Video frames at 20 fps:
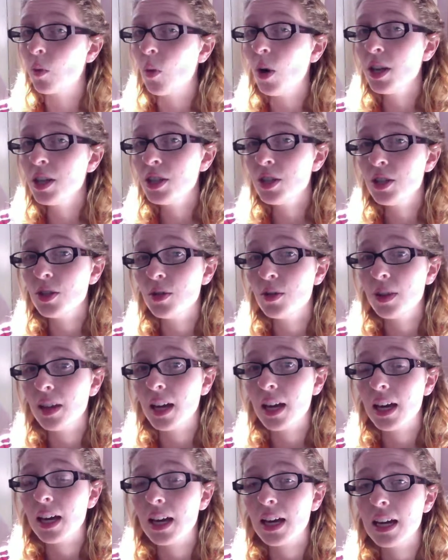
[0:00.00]
what do
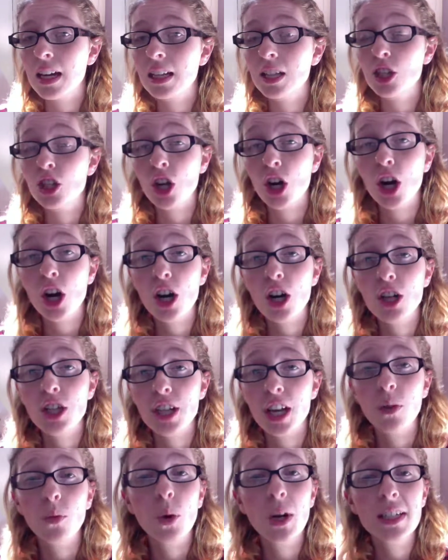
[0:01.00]
they charge
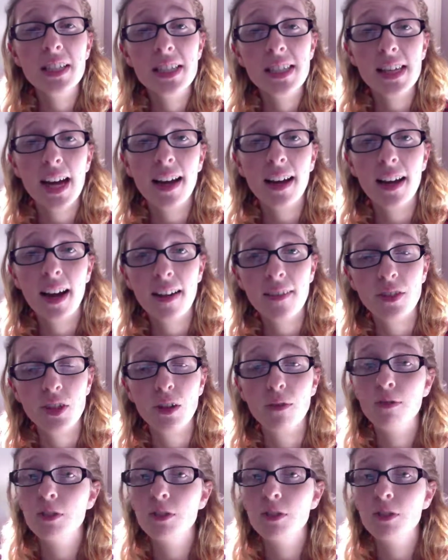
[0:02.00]
and what does that cover?